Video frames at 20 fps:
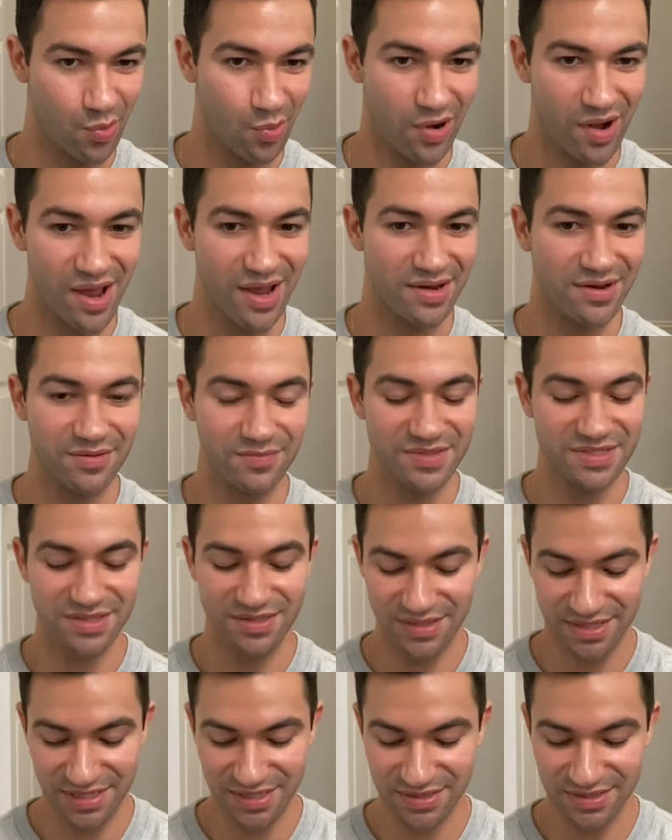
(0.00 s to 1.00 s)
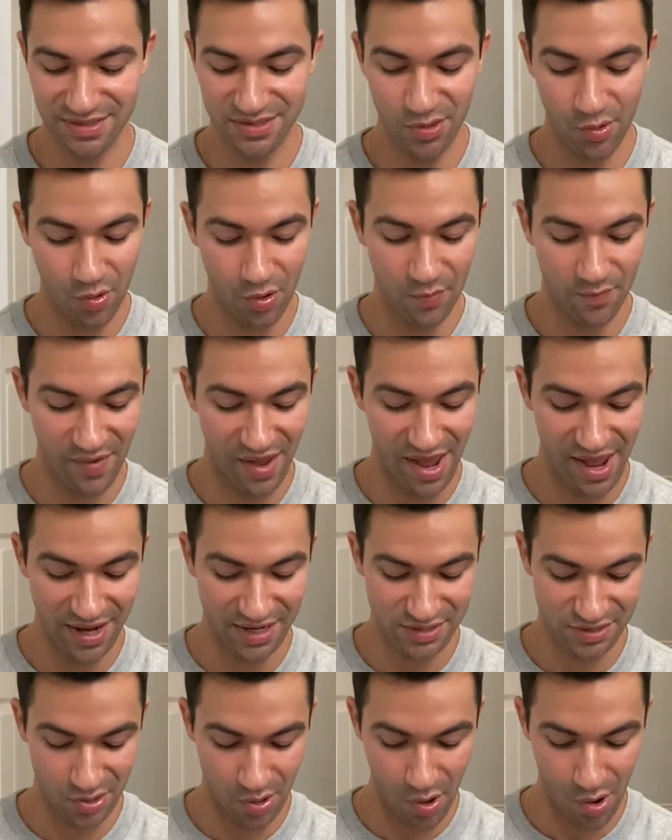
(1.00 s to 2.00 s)
items. These Dior
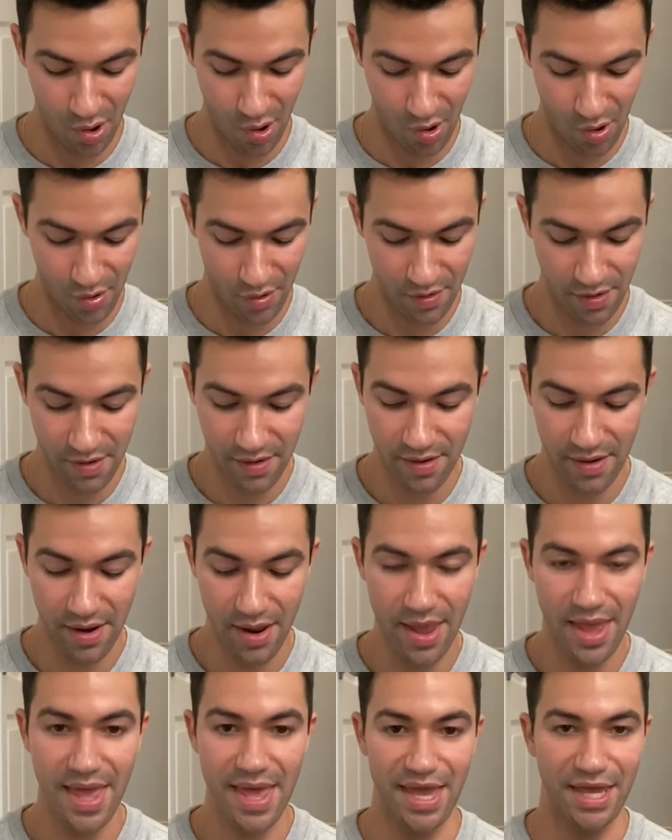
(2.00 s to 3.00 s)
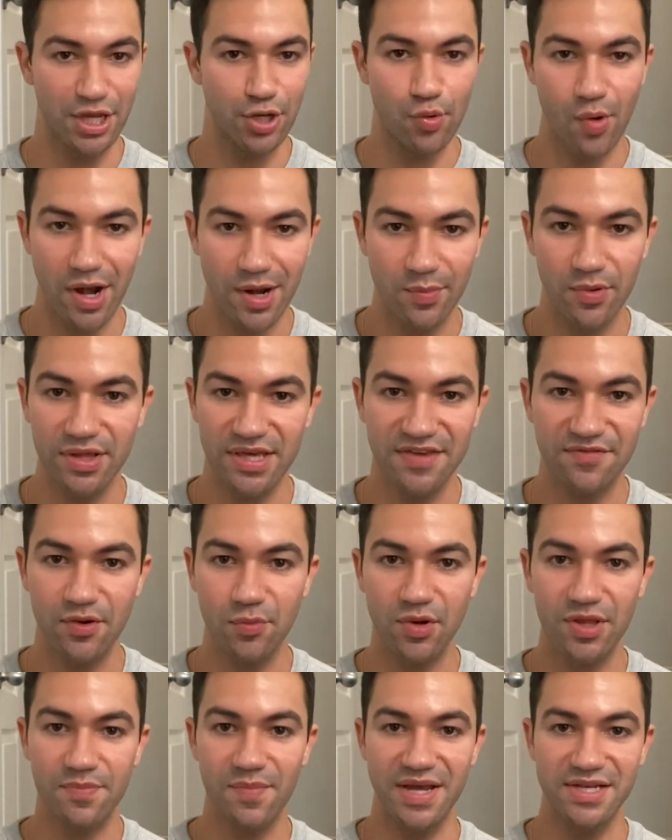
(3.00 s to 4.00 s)
bags are incredible. Even
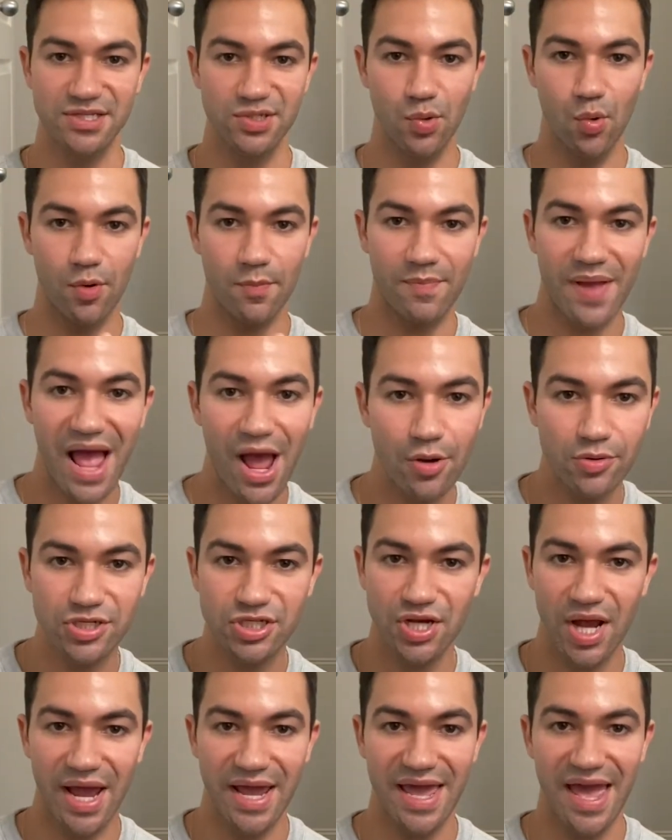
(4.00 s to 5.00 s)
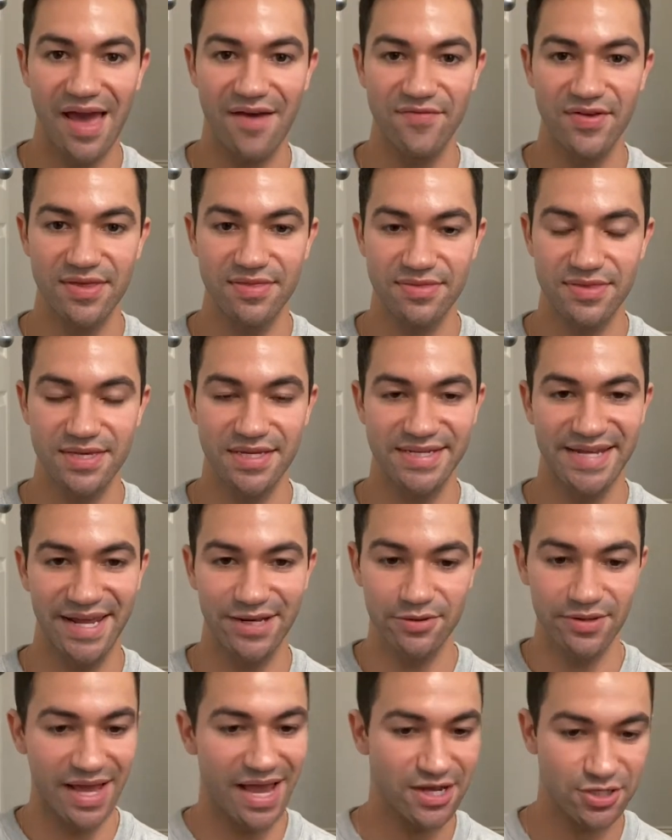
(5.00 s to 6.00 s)
with my Dior pouch, I have it, the
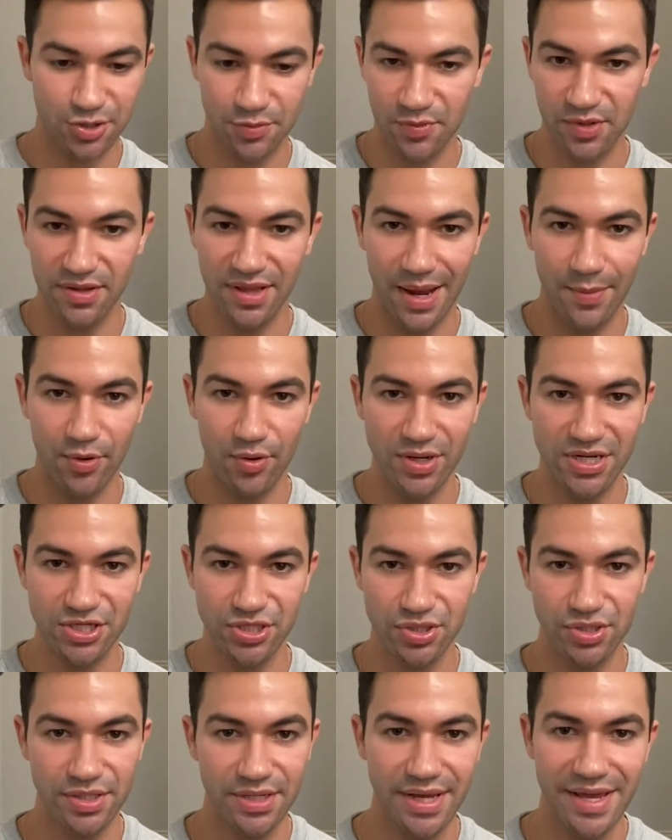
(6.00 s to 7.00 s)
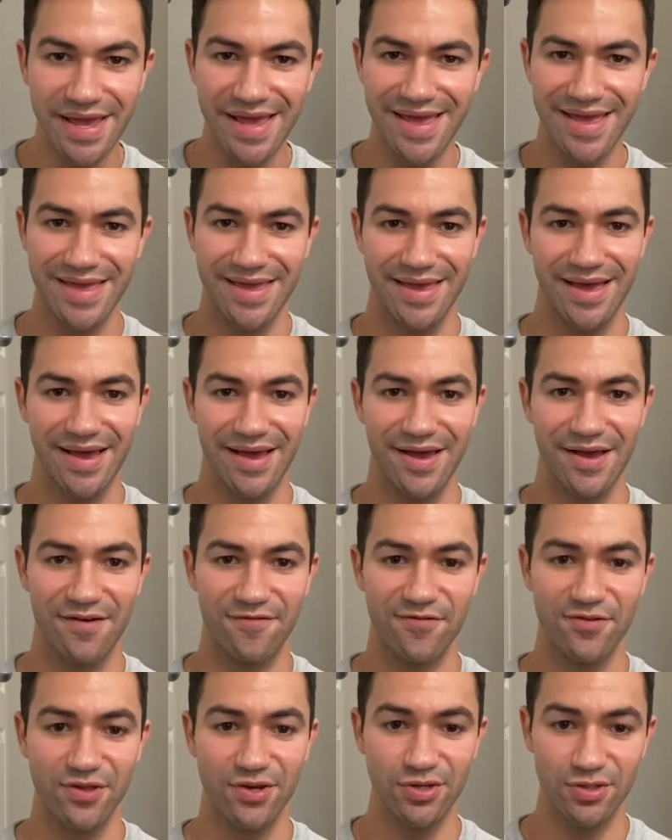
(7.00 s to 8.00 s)
Daniel Ashram collaboration
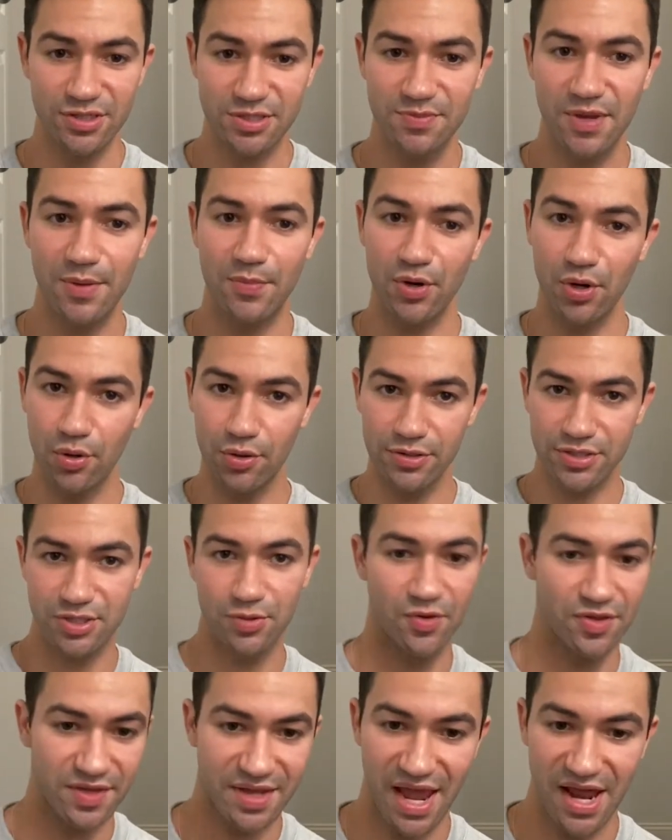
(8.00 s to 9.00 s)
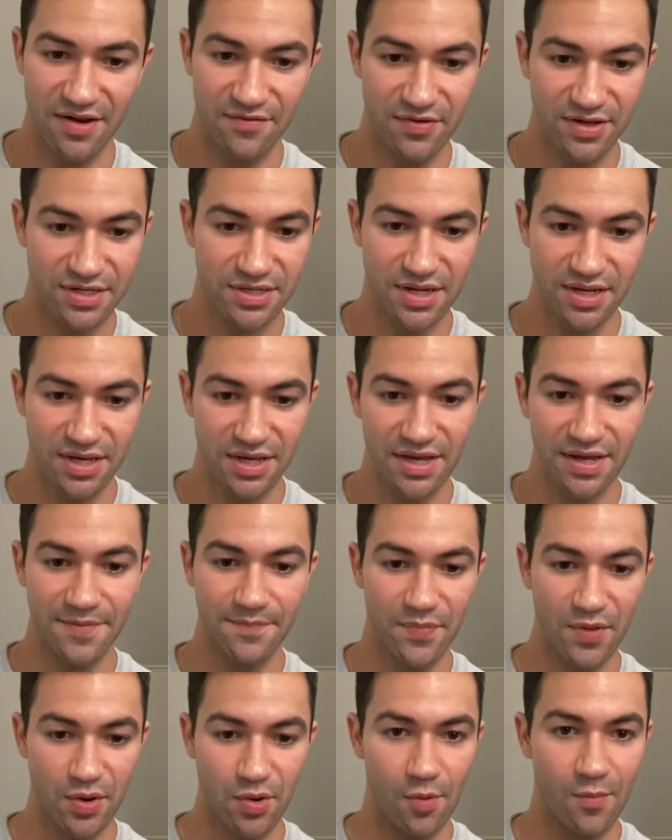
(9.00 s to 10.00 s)
for the newspaper, also with kind of
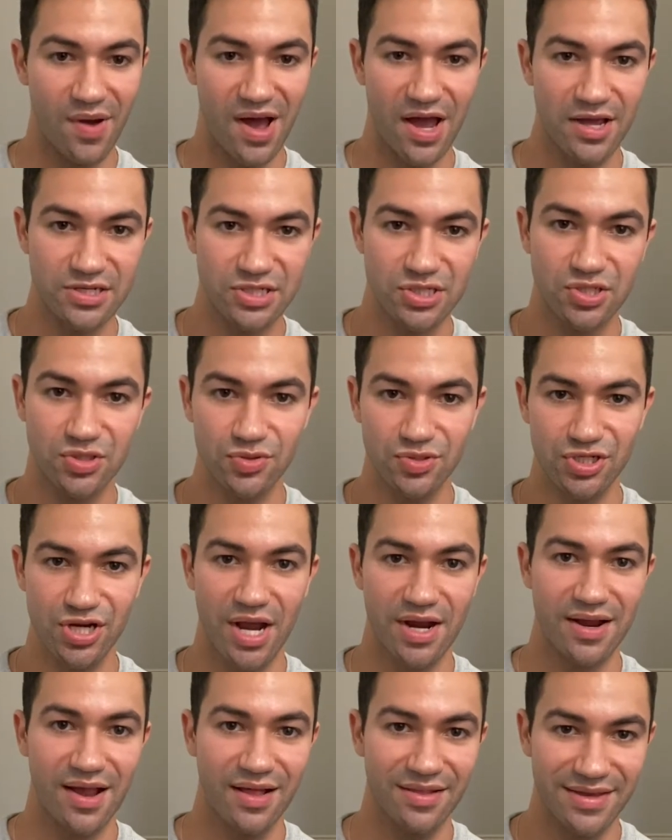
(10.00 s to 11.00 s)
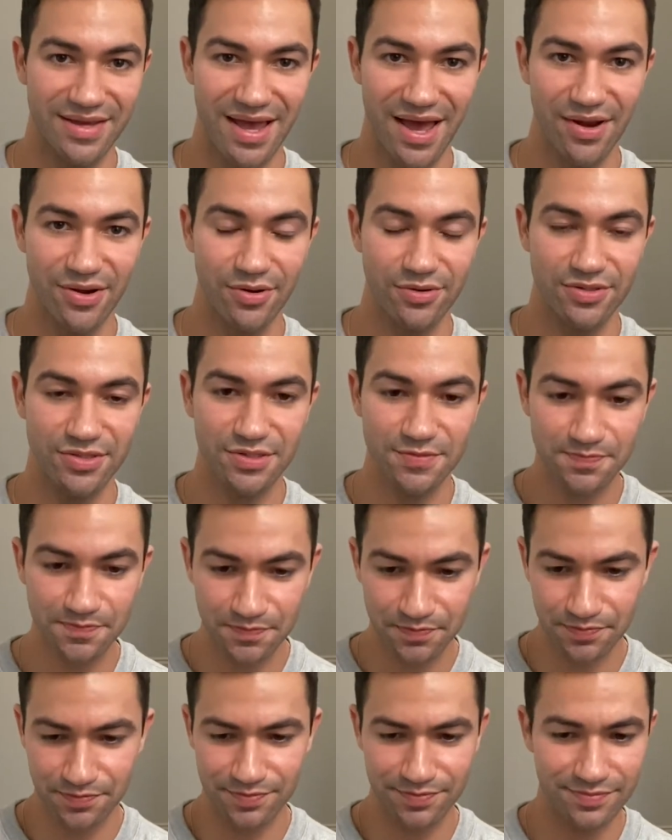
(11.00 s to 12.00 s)
an homage to John Galliano's
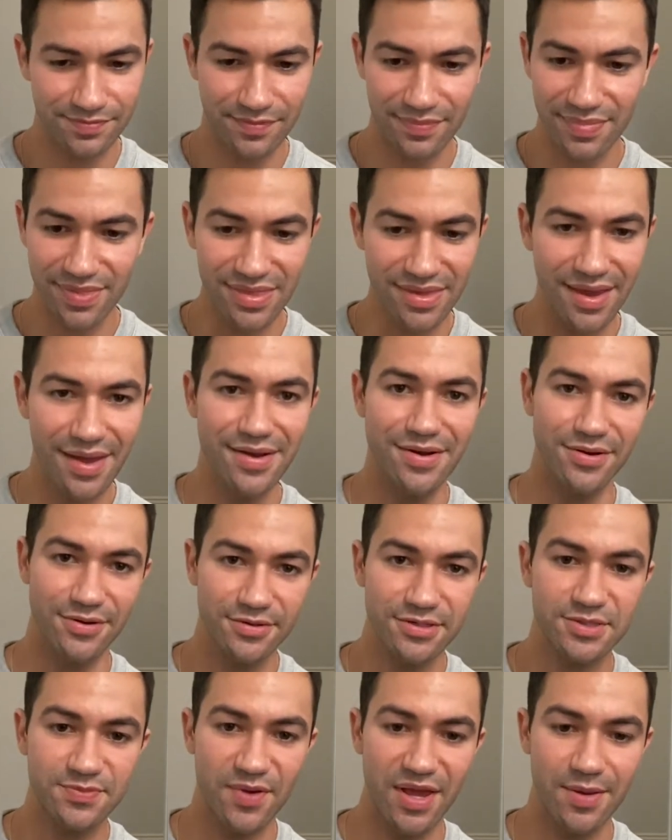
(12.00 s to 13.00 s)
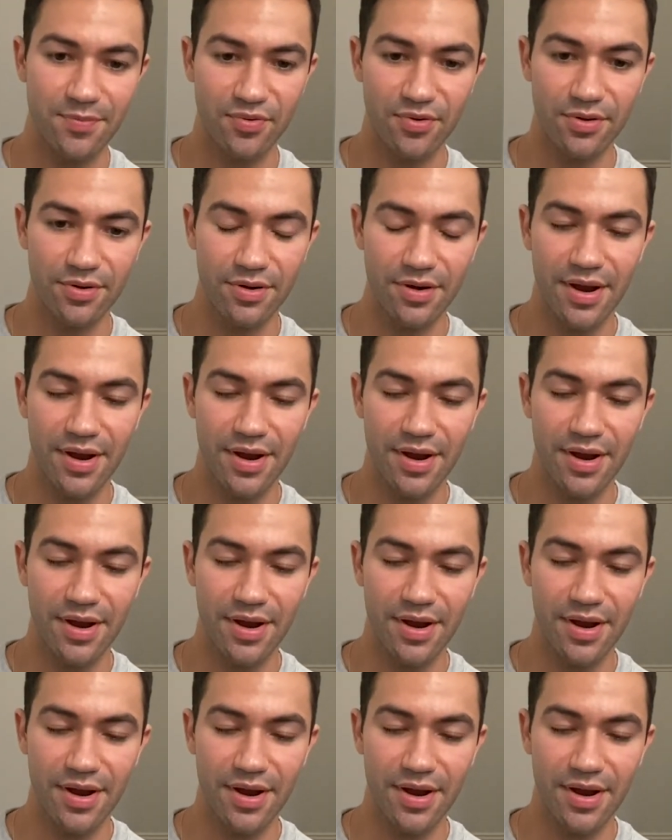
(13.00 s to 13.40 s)
newspaper